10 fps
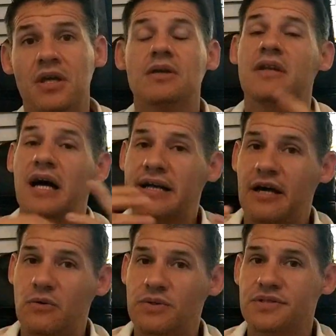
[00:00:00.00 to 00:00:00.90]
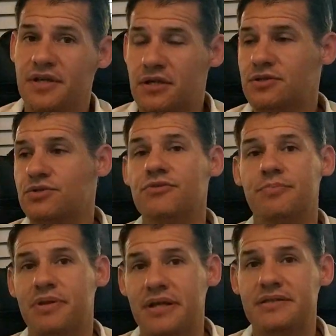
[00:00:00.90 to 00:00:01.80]
Knockout was there to
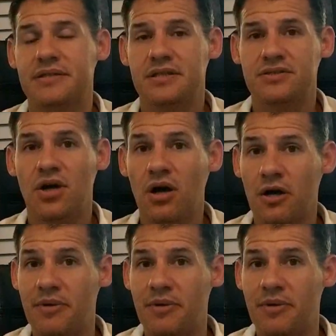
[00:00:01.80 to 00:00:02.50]
replace his arm.